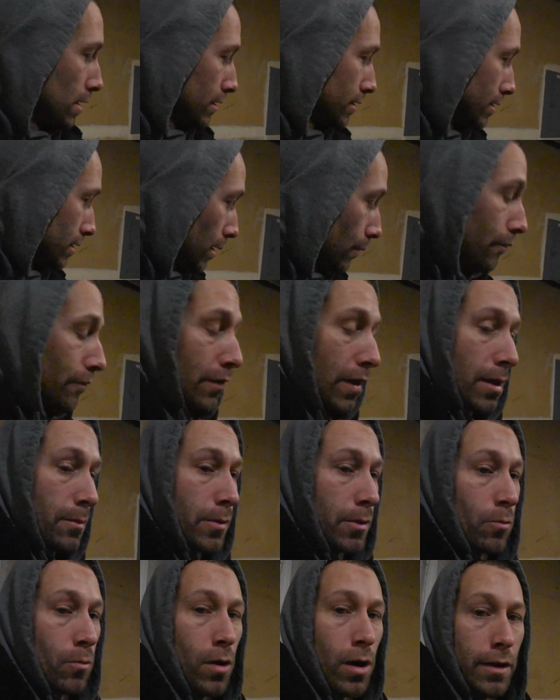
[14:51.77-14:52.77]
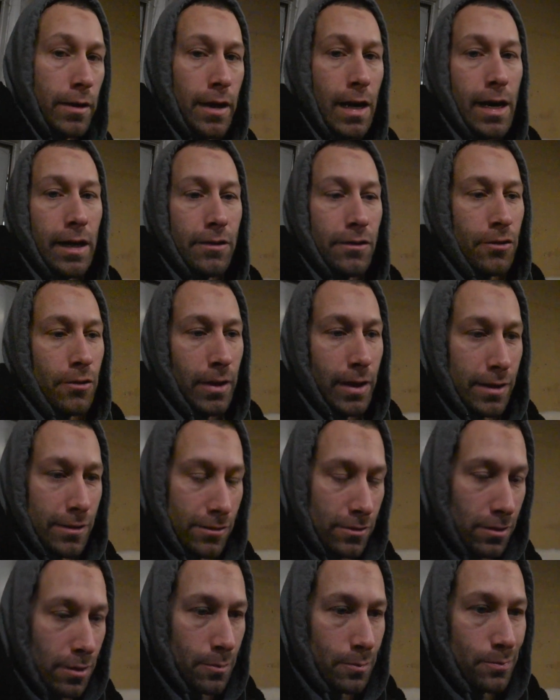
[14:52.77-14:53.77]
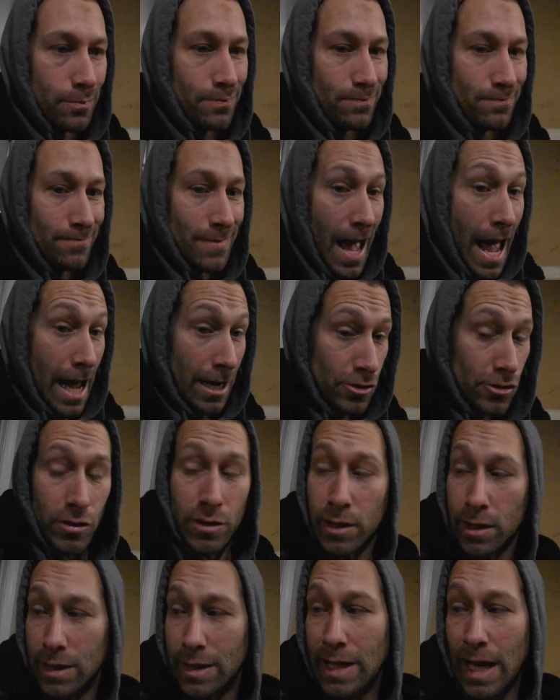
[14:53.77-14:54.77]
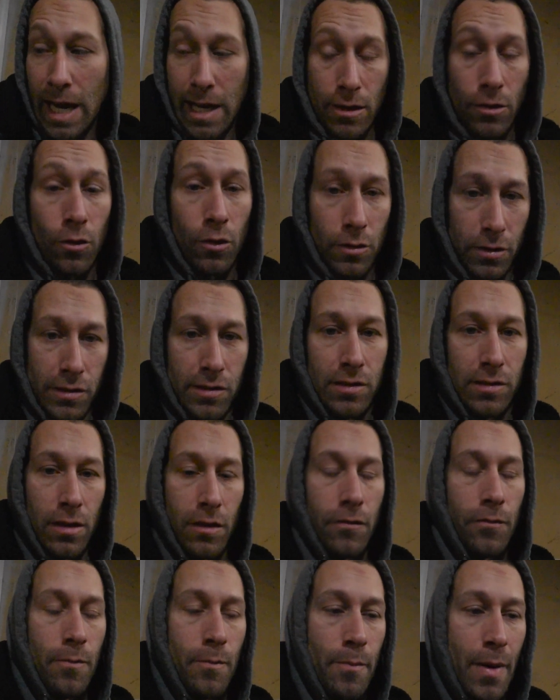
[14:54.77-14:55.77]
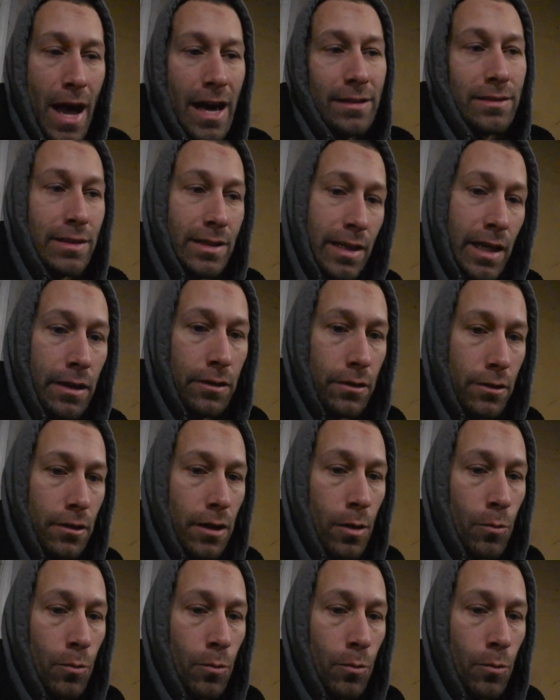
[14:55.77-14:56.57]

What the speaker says: subframe and whatnot, so I can start actually getting all this stuff back together.